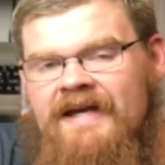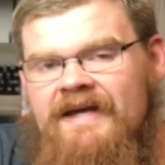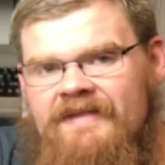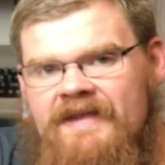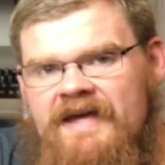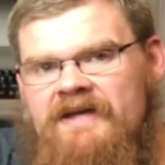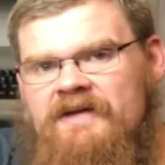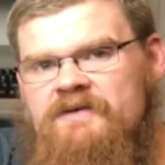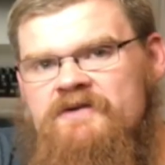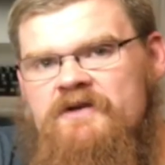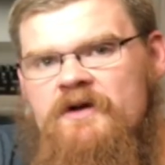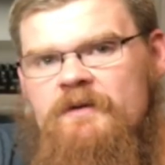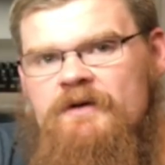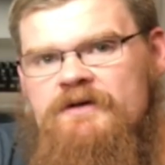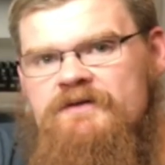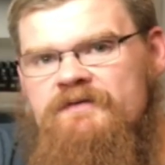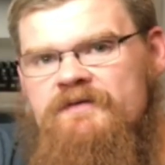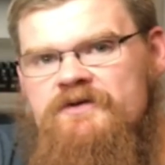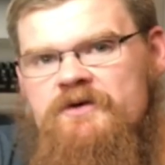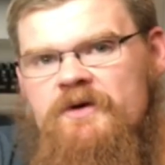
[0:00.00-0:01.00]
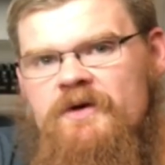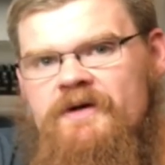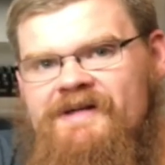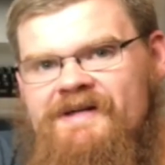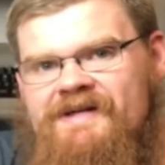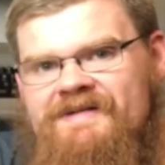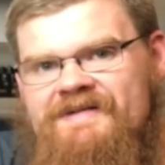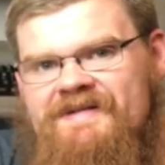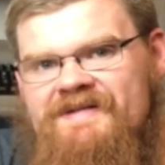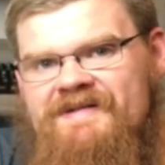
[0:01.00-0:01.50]
Thank you so much for joining
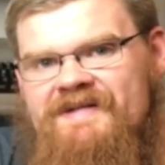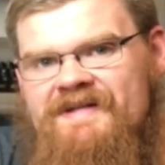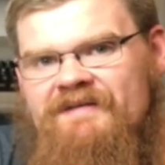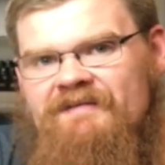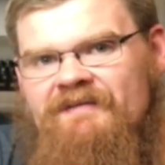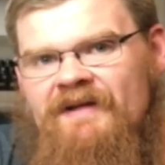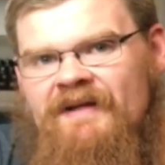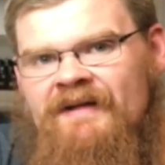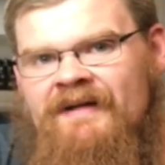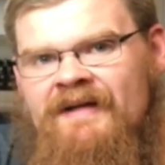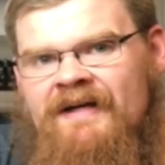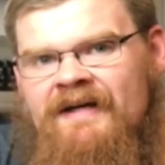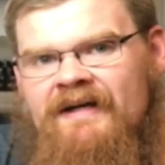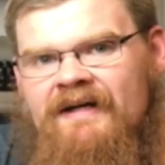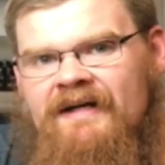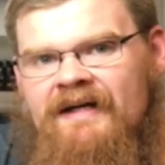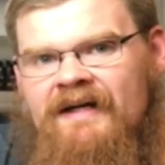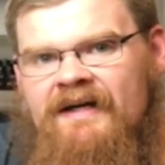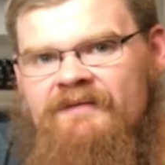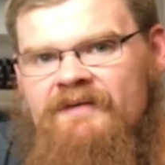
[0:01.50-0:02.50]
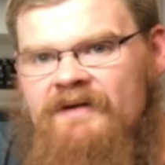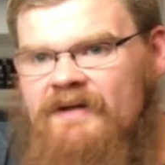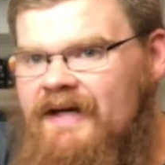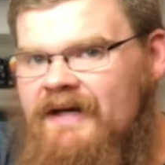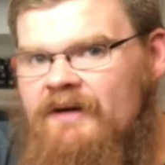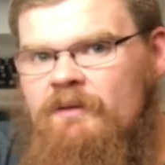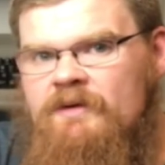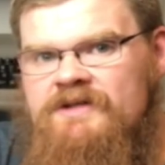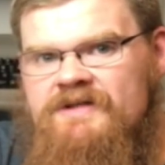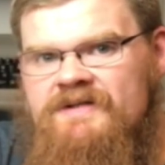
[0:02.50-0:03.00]
us this evening. If you
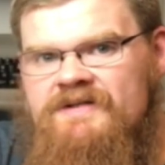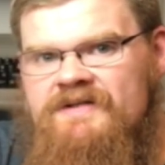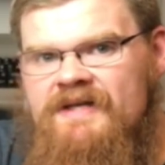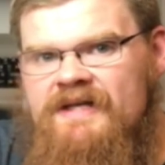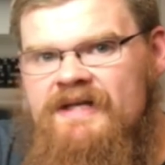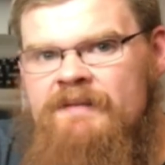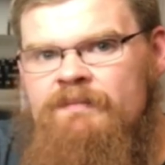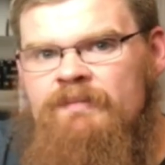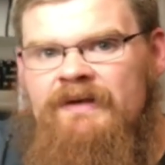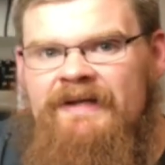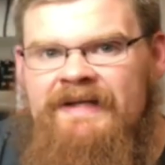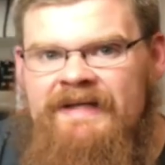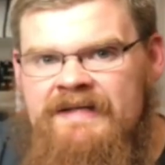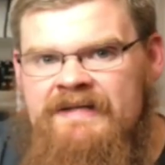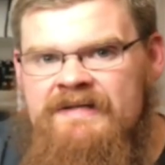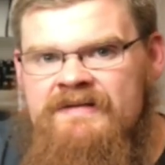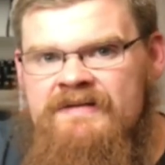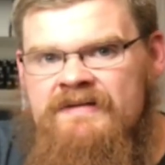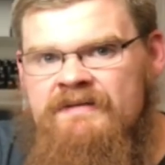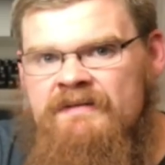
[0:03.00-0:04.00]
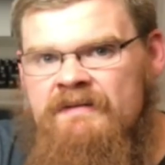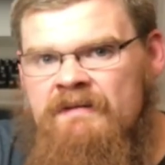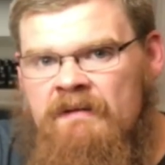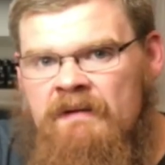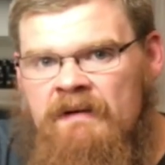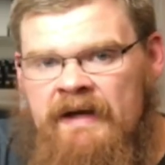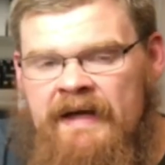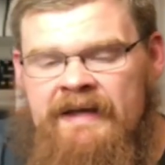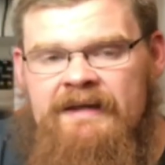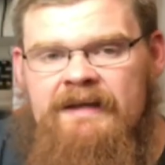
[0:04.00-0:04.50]
like what you see, please
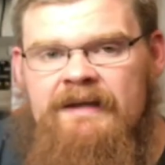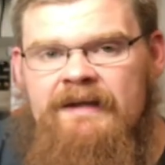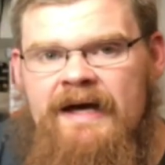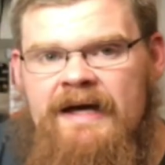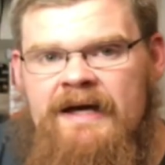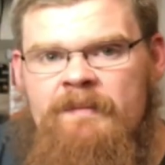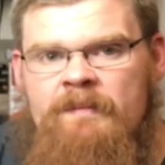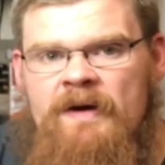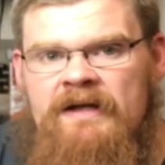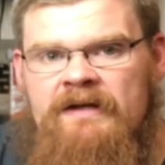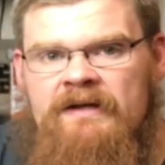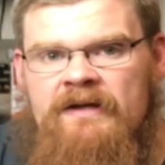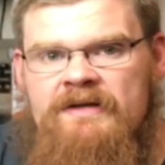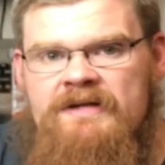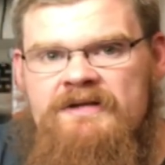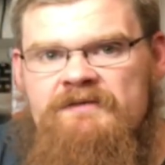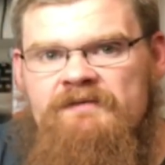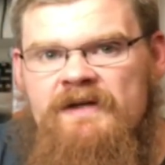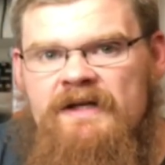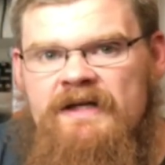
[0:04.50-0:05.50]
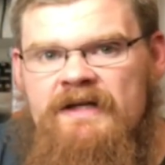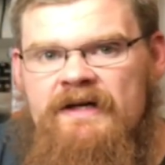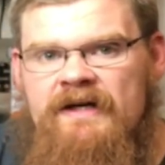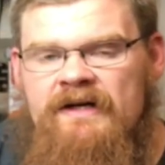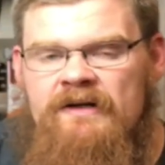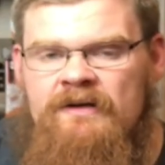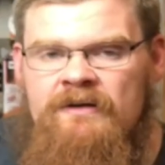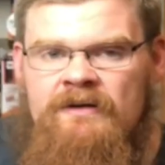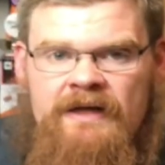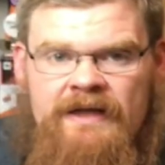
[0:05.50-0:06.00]
hit the like button on this
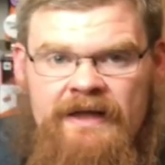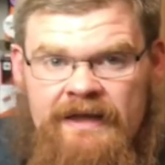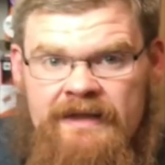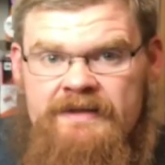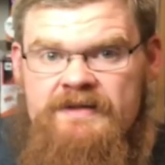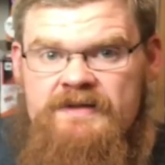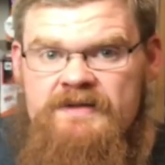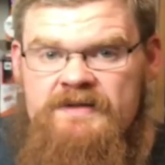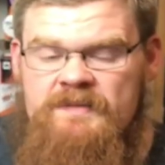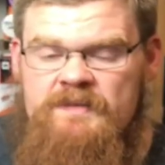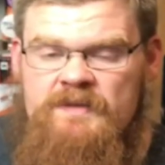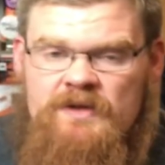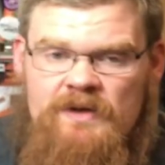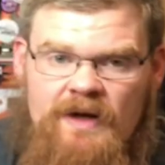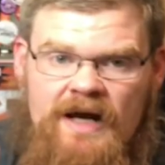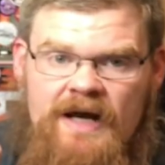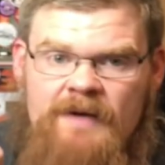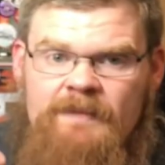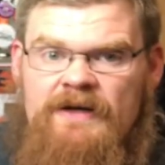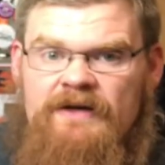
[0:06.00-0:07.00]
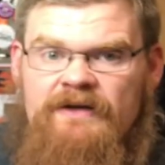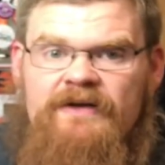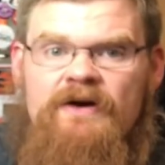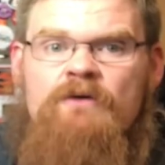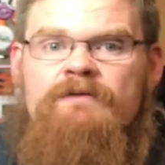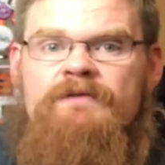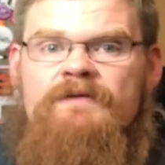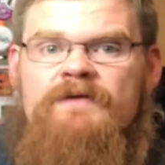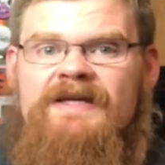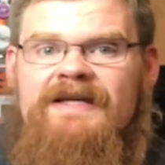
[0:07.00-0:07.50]
video, hit the subscribe, and
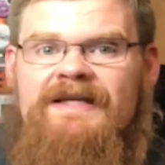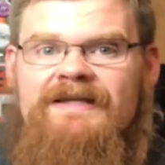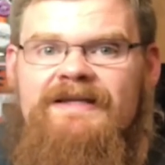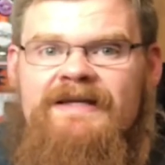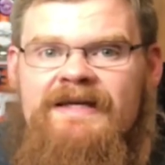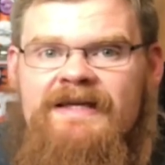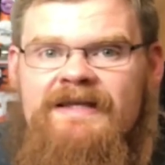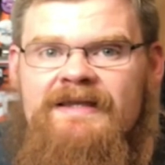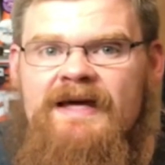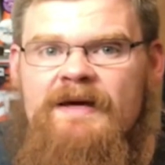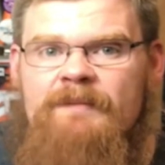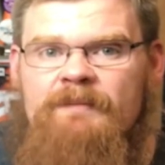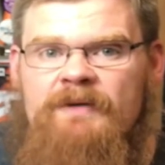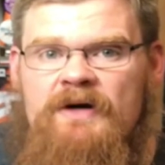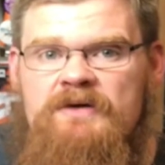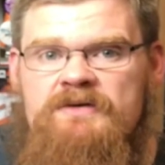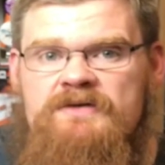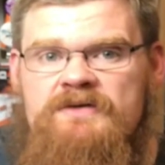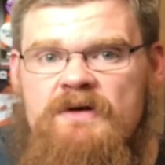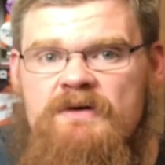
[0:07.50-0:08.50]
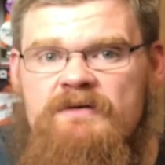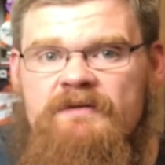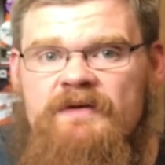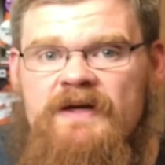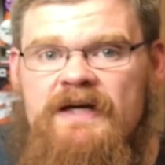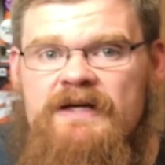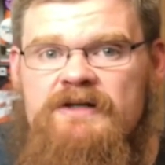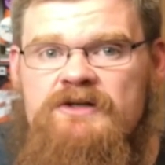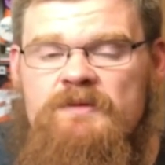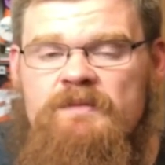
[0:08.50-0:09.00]
don't forget to hit that post
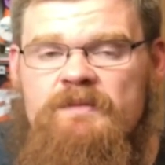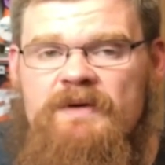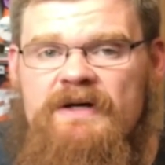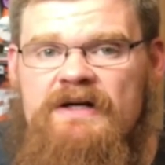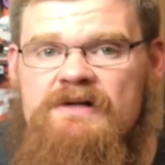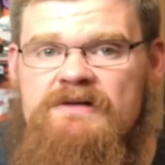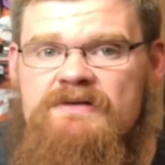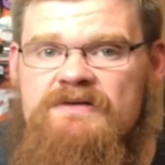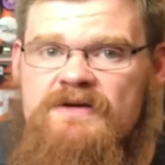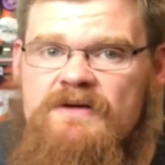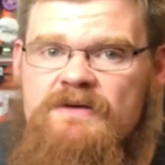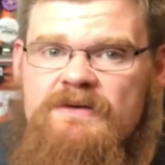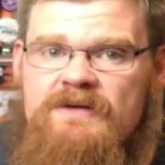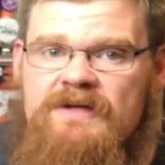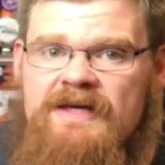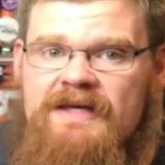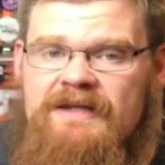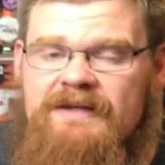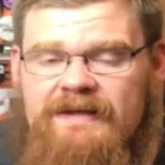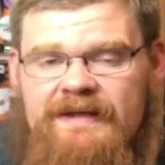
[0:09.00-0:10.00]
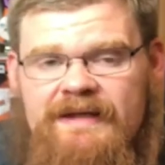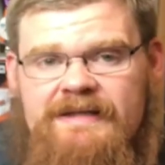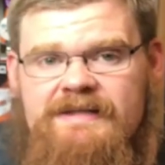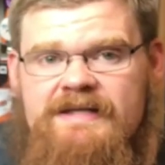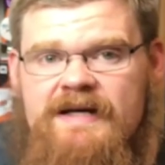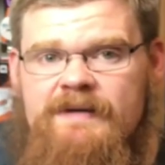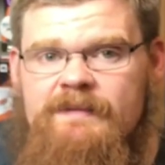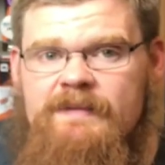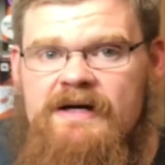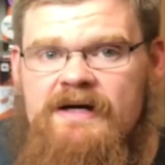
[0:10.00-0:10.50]
notification bell so that the next
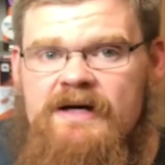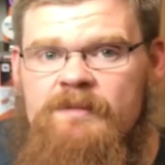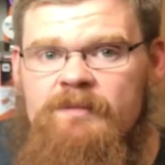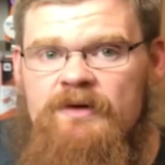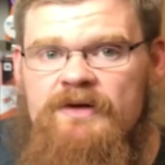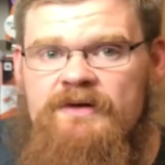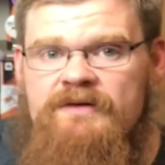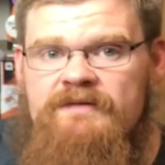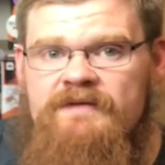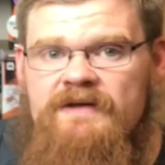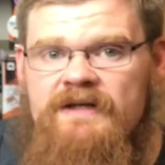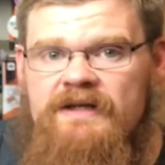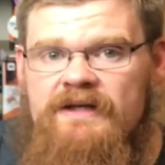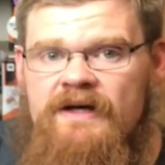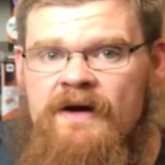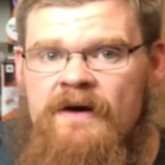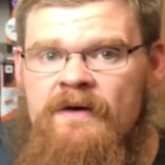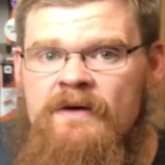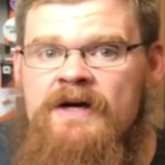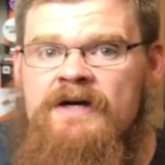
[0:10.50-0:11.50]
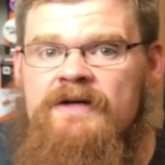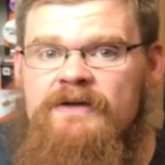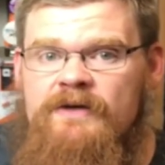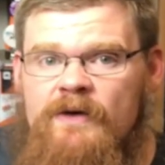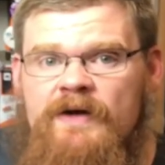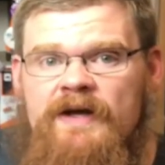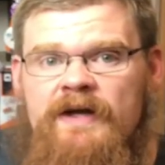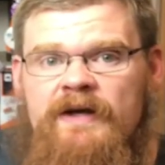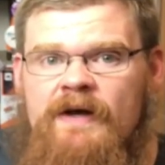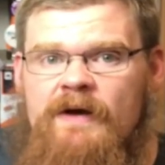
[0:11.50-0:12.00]
time I upload a video, you'll
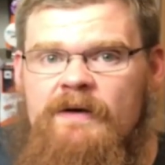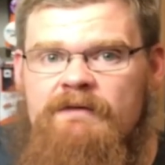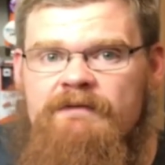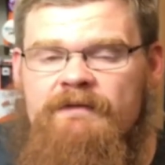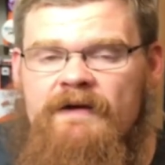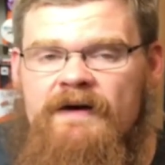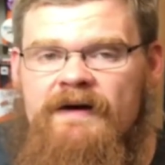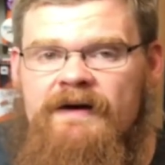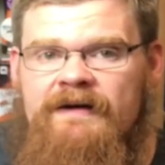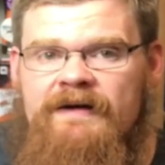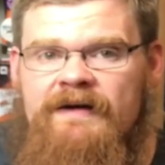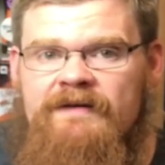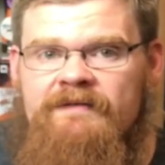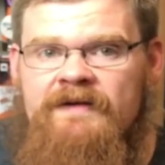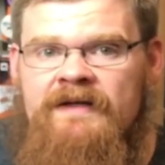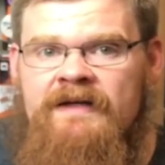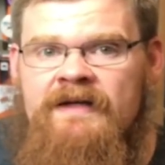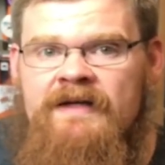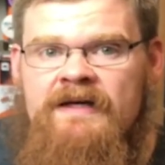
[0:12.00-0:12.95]
get notified of it.